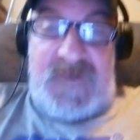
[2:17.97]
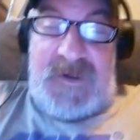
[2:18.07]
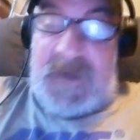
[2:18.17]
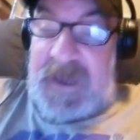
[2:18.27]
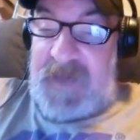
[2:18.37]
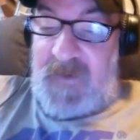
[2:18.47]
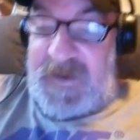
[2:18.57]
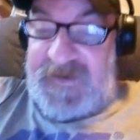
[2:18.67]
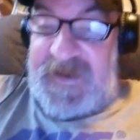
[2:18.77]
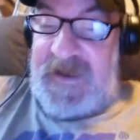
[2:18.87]
he
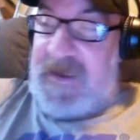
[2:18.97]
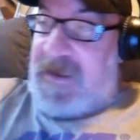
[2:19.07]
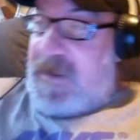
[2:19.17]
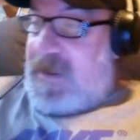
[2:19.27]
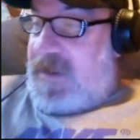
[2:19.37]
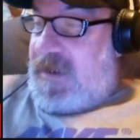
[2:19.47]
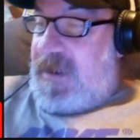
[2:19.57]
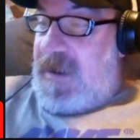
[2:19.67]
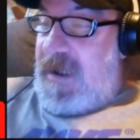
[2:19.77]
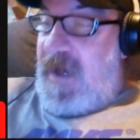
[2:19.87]
was an
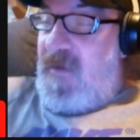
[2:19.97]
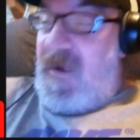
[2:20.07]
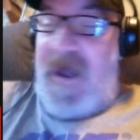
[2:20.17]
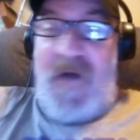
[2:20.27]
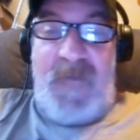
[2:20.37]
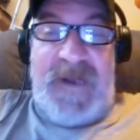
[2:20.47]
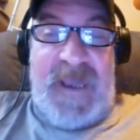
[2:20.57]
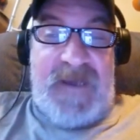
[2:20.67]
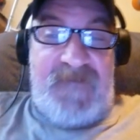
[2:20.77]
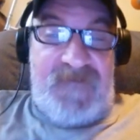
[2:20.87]
Oklahoma
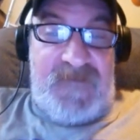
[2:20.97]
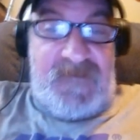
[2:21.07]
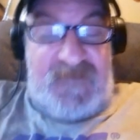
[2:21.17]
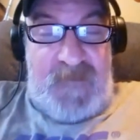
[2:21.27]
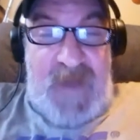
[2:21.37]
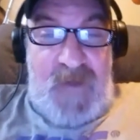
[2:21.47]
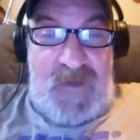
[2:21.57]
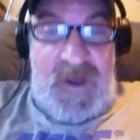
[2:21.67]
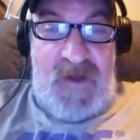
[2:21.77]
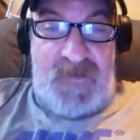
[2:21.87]
native from
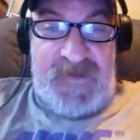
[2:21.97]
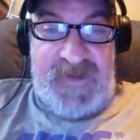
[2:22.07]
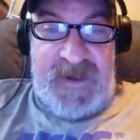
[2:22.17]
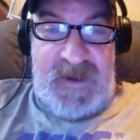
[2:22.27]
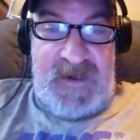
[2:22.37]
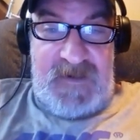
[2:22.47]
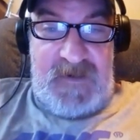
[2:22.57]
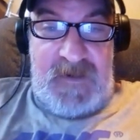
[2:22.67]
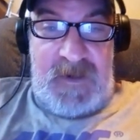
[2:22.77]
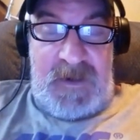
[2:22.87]
Oklahoma City.
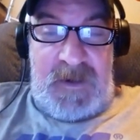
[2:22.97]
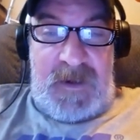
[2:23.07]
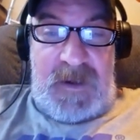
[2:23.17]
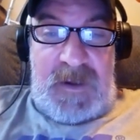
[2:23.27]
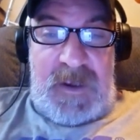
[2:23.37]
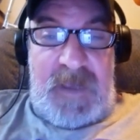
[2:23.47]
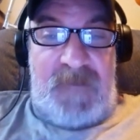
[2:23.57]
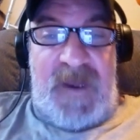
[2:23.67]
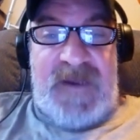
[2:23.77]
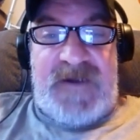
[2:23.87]
He
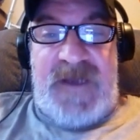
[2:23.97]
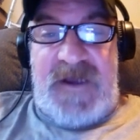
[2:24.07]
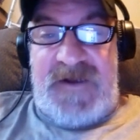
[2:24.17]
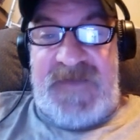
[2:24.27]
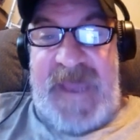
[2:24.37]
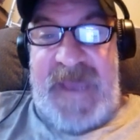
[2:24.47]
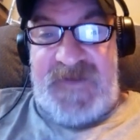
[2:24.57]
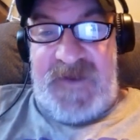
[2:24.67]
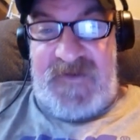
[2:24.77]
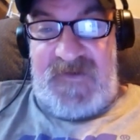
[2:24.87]
played at Douglass High
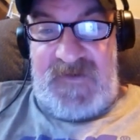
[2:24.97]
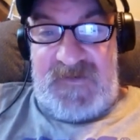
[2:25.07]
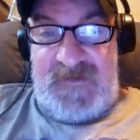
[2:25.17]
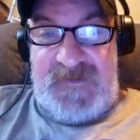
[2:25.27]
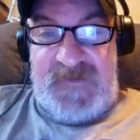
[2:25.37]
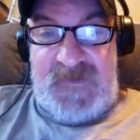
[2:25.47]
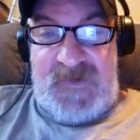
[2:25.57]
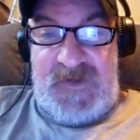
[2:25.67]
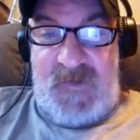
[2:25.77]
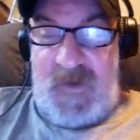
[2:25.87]
School,
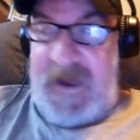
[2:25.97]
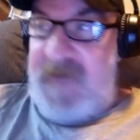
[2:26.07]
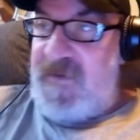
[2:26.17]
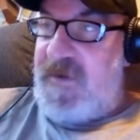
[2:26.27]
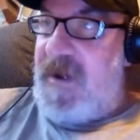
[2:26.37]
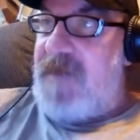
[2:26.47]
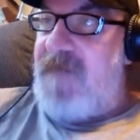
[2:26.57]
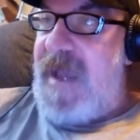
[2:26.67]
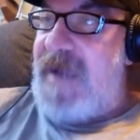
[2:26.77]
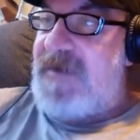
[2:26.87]
where he was running
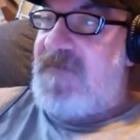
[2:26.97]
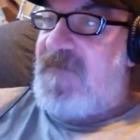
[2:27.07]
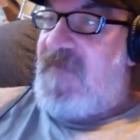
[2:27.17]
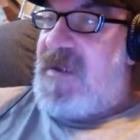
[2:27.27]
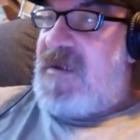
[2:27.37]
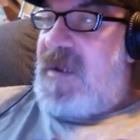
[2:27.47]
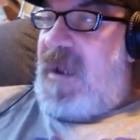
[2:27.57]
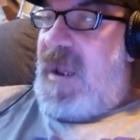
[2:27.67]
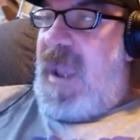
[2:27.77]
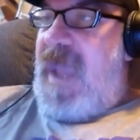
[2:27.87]
back.
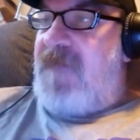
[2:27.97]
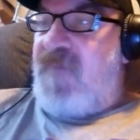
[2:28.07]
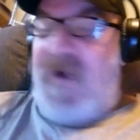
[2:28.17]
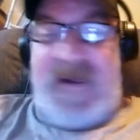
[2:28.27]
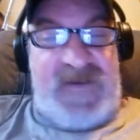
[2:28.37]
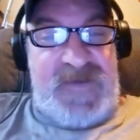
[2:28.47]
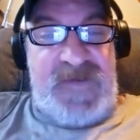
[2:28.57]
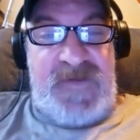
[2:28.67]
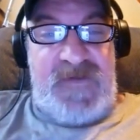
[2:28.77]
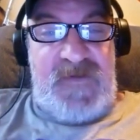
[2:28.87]
And
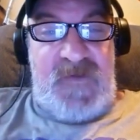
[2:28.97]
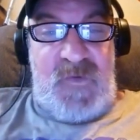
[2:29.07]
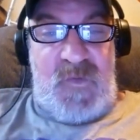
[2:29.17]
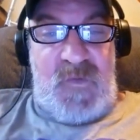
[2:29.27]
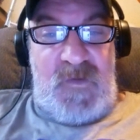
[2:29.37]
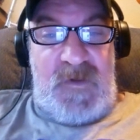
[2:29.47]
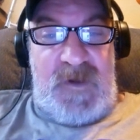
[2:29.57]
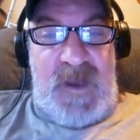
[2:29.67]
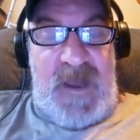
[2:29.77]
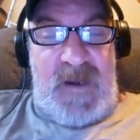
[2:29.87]
Prentice
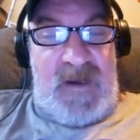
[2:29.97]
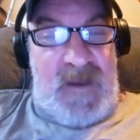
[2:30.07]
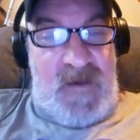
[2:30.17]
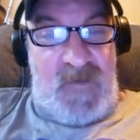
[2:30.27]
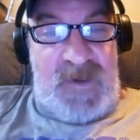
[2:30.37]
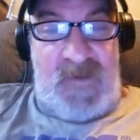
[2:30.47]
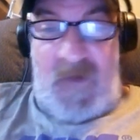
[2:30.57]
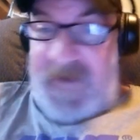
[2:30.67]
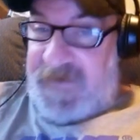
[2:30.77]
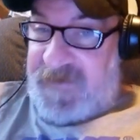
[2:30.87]
not only was the